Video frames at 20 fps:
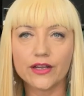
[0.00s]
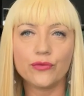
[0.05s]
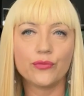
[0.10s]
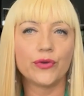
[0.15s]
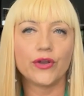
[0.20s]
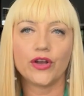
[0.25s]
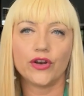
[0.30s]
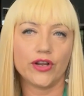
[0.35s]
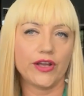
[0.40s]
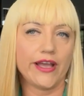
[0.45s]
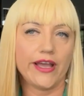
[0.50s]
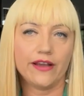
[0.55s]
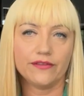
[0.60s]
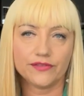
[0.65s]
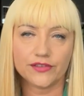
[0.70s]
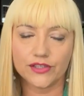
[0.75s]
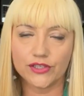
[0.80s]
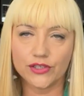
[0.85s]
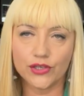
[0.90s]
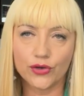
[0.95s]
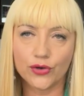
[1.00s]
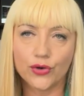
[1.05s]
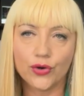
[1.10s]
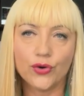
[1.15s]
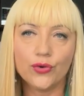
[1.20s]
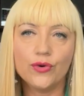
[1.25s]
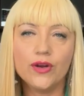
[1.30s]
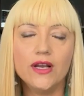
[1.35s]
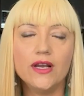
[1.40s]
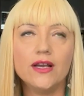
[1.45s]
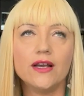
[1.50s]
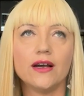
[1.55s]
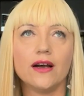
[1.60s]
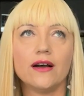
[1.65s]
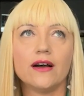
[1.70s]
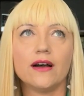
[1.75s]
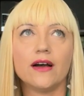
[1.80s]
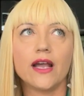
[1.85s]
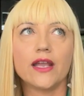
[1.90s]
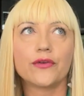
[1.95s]
we're going to have snow.
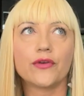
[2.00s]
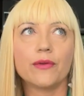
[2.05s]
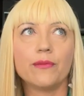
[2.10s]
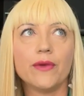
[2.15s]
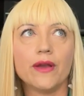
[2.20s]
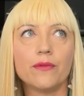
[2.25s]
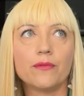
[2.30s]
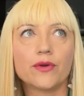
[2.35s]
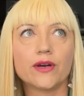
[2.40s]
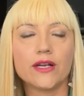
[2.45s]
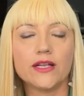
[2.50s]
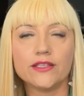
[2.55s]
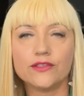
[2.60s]
I remember in